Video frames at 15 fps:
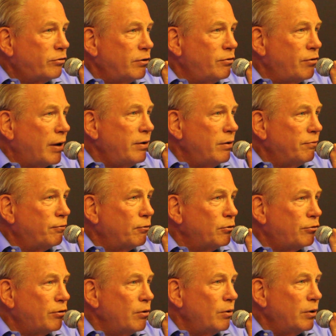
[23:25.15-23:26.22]
agenda for
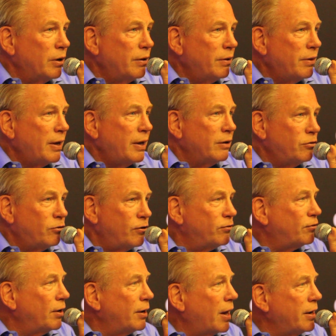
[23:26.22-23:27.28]
Syria. They
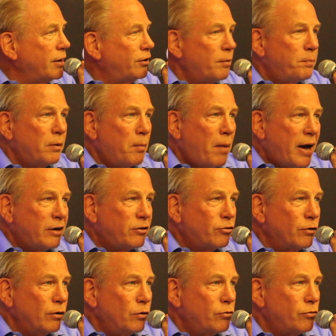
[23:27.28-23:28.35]
insisted on a diplomatic
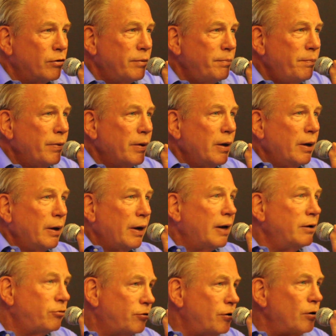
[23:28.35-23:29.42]
solution,
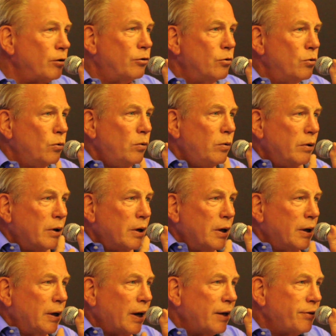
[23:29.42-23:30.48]
and still do,
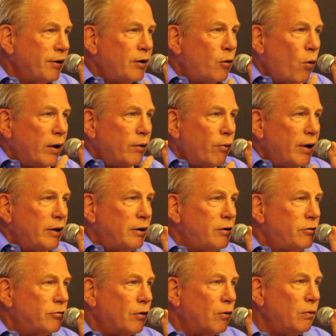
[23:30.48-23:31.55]
I think quite rightly
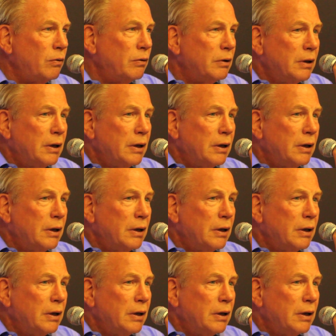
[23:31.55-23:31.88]
so.